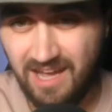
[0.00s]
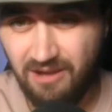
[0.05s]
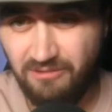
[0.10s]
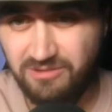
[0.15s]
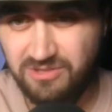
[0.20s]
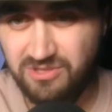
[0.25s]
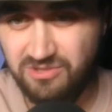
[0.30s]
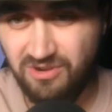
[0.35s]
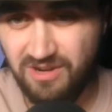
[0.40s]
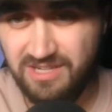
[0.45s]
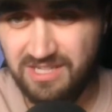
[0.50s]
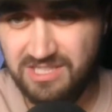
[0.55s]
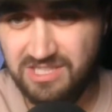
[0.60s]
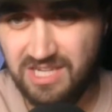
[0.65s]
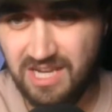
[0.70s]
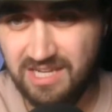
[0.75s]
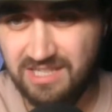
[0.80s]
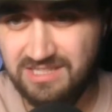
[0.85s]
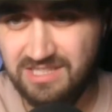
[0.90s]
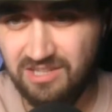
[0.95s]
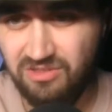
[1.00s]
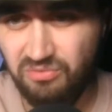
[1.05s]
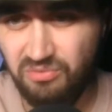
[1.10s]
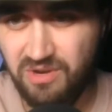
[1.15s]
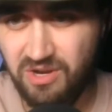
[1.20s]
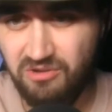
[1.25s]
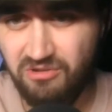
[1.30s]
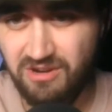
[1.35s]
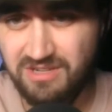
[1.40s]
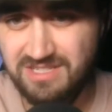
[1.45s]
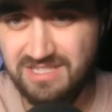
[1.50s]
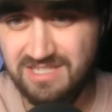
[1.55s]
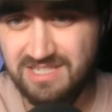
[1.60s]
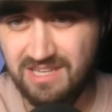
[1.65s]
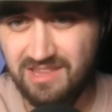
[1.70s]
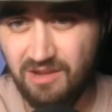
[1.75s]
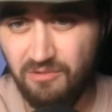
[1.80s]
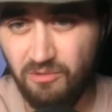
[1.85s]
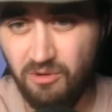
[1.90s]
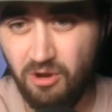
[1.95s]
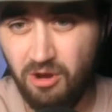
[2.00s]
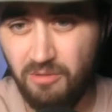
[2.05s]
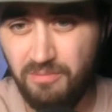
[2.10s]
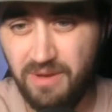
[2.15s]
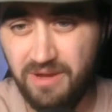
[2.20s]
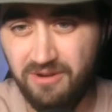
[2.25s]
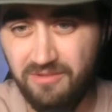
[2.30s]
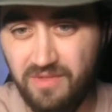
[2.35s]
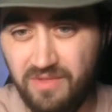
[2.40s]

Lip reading: was trying to check. Did 3 crosses and they were all better.